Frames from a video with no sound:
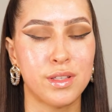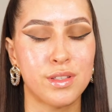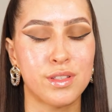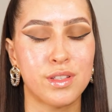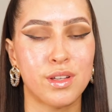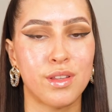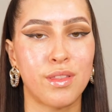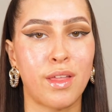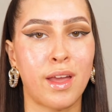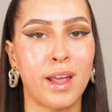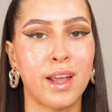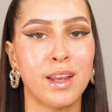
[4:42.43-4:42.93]
So
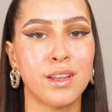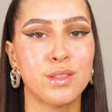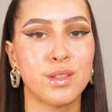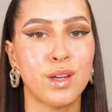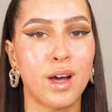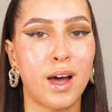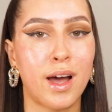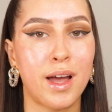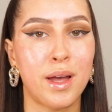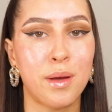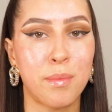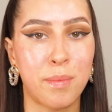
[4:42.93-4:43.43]
their
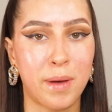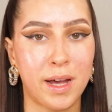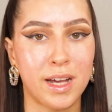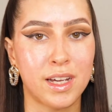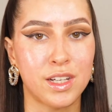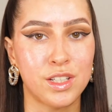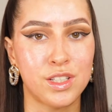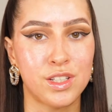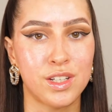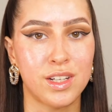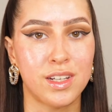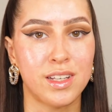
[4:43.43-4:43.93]
entire
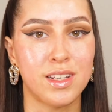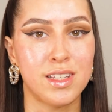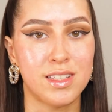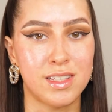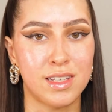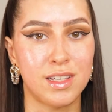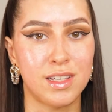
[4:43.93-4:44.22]
packaging is